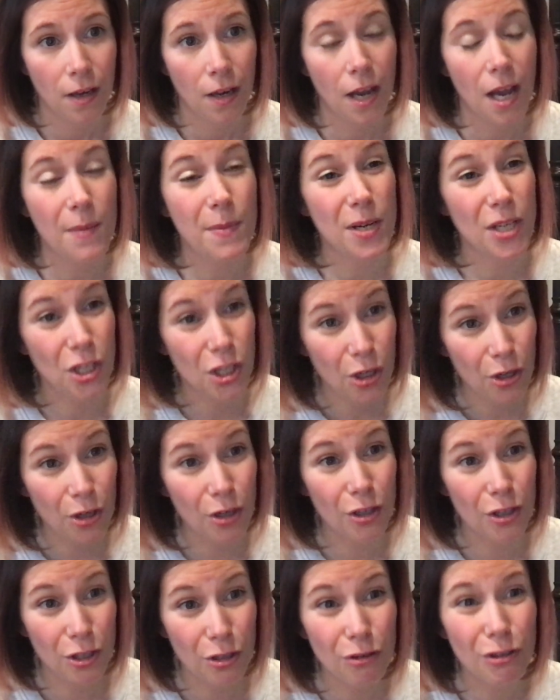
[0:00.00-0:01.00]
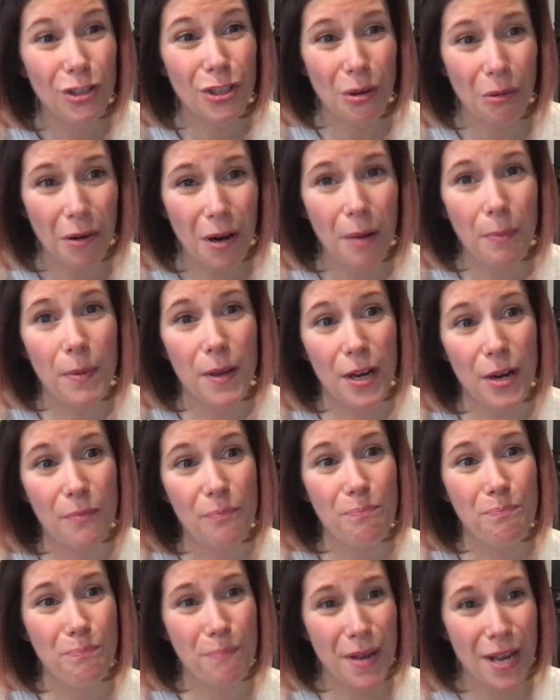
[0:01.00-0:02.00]
And my church who showed up in a
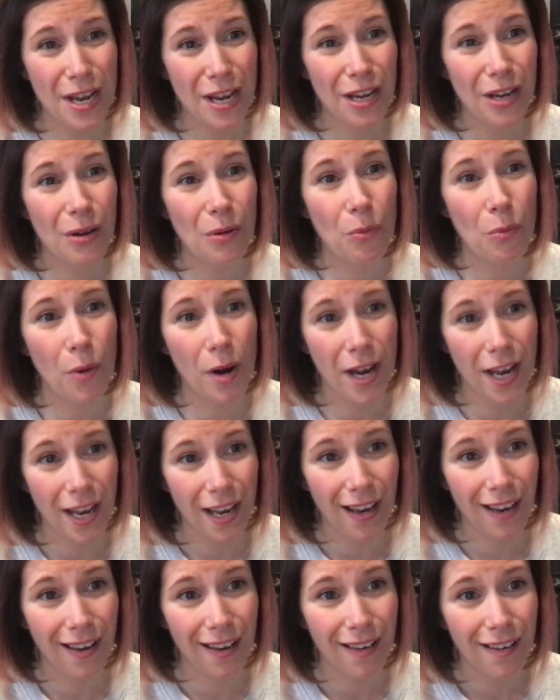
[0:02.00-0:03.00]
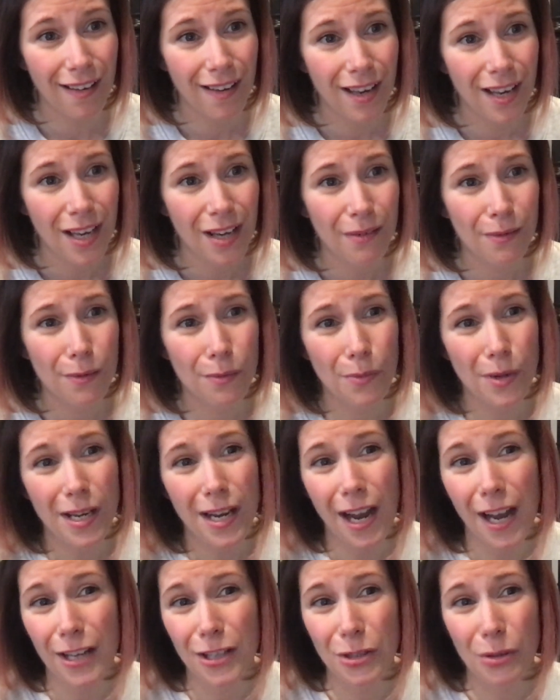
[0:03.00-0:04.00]
big way when we
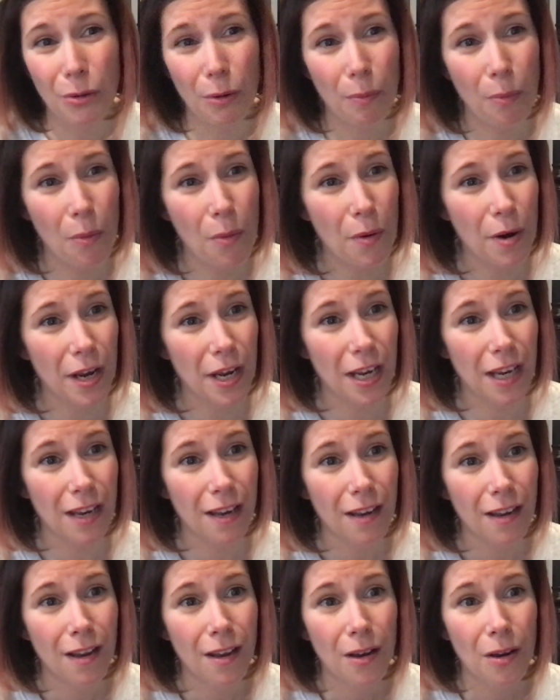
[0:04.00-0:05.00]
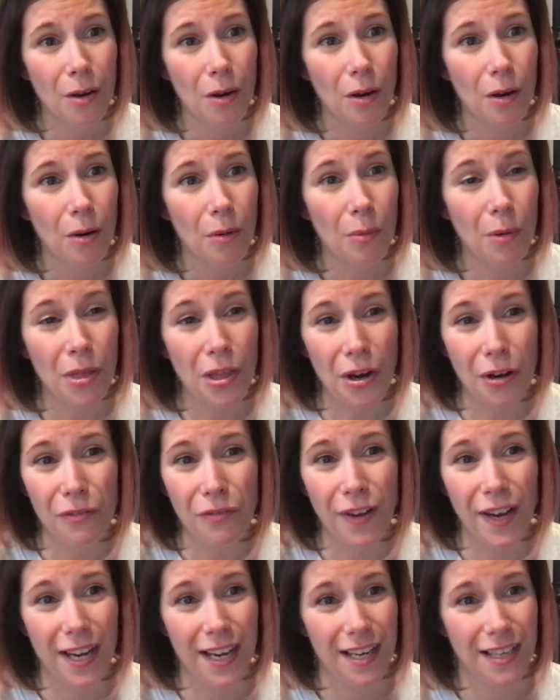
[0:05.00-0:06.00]
got to a point with our
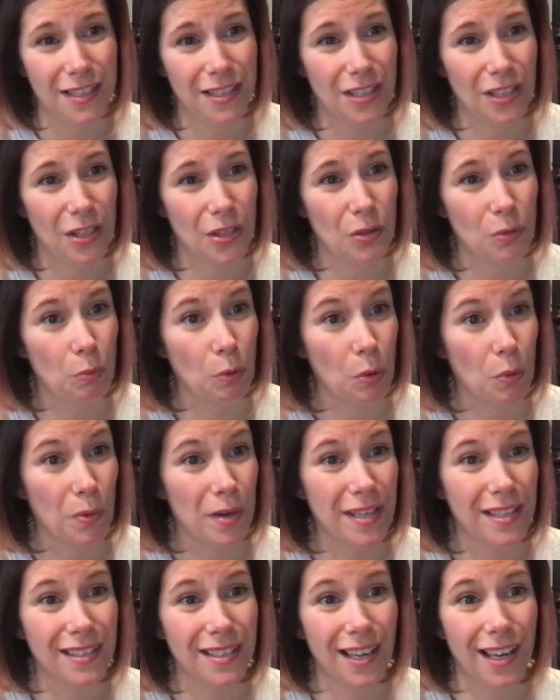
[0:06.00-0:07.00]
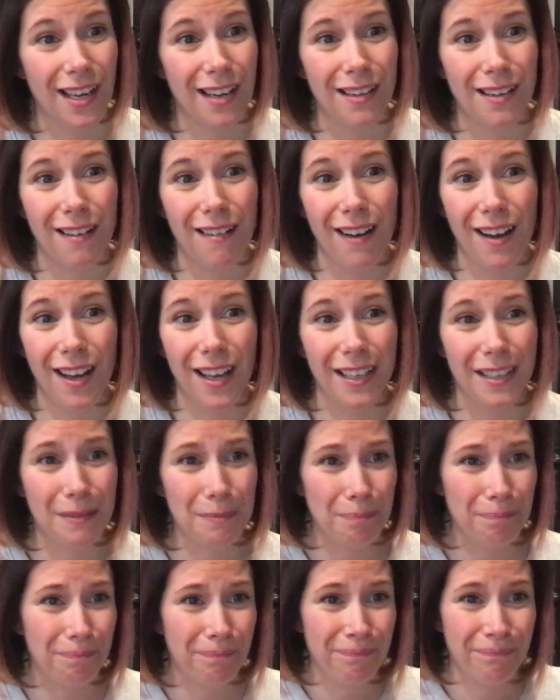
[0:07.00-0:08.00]
finances where we said, God,
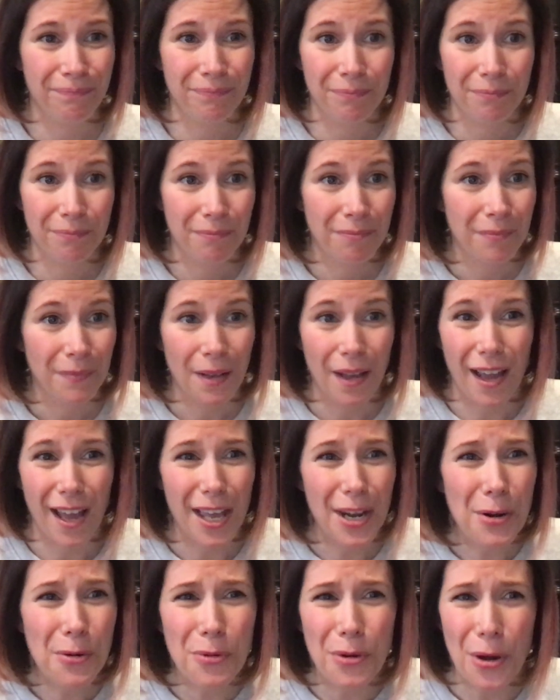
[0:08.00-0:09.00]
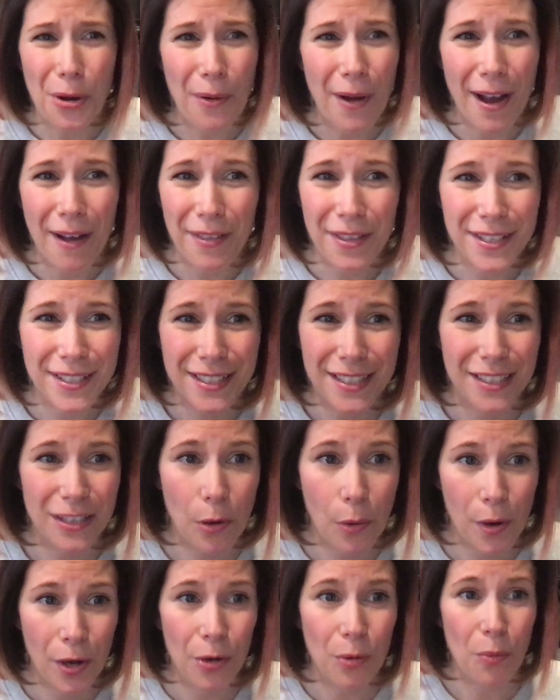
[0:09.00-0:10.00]
I don't know how this is
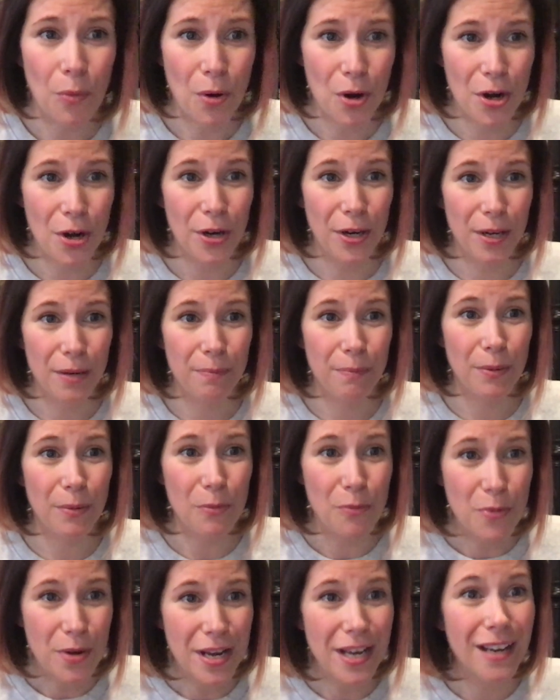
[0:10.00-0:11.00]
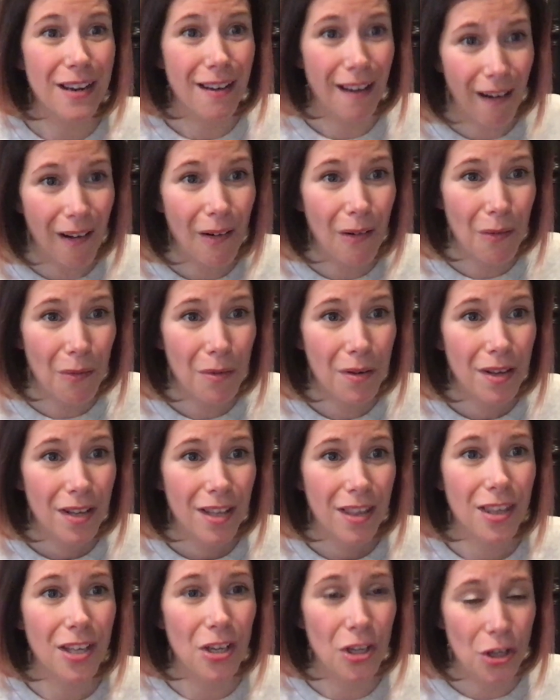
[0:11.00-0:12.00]
going to work, but we know
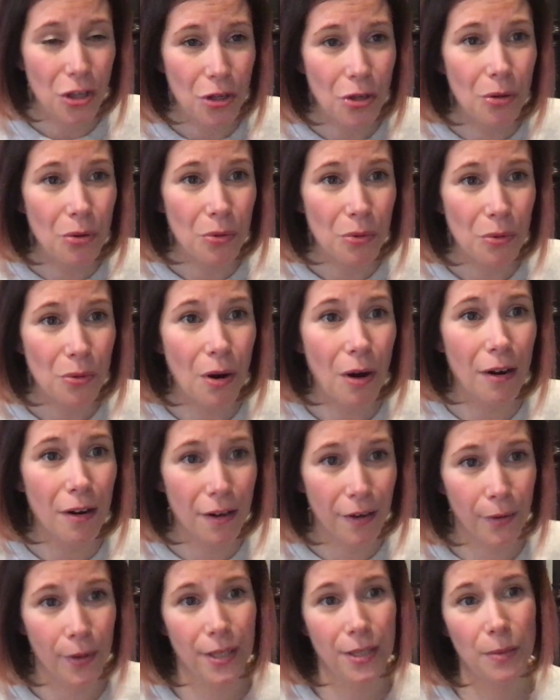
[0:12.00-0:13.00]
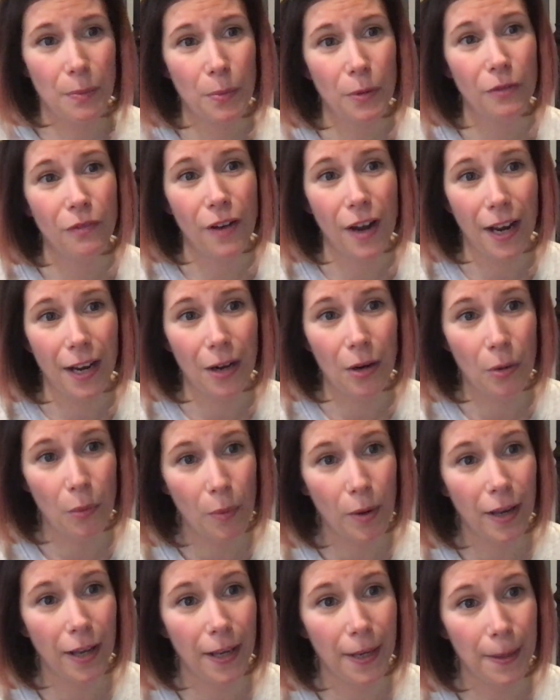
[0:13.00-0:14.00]
that you are going to provide a
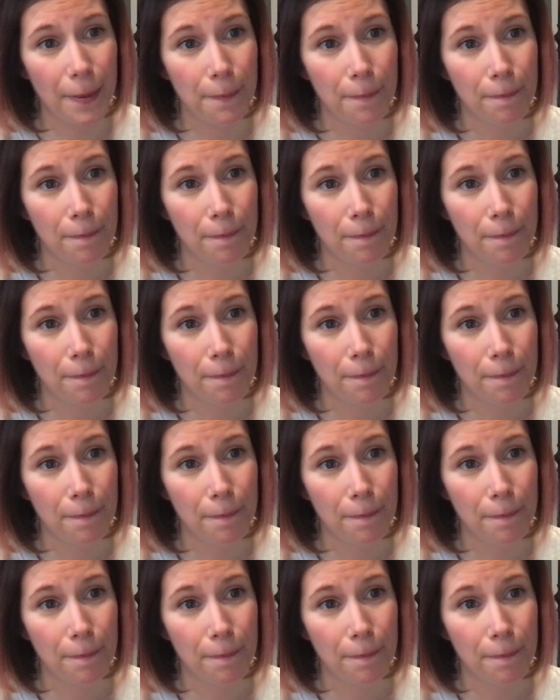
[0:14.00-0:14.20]
way.